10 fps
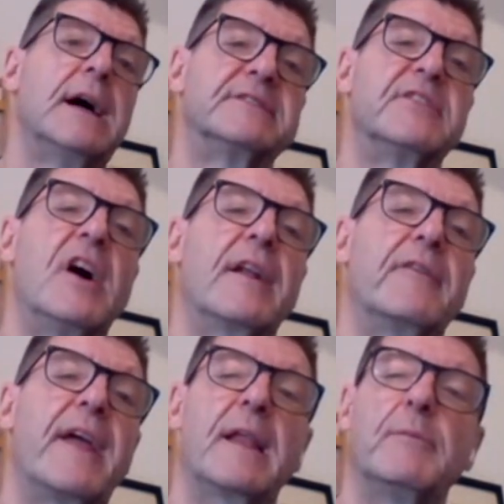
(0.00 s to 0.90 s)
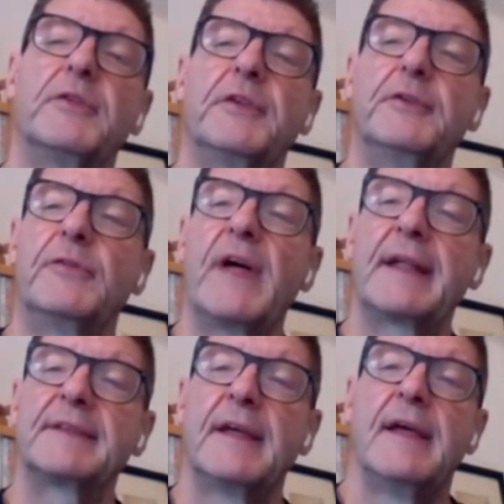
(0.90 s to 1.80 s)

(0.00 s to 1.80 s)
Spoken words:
is not available to do that.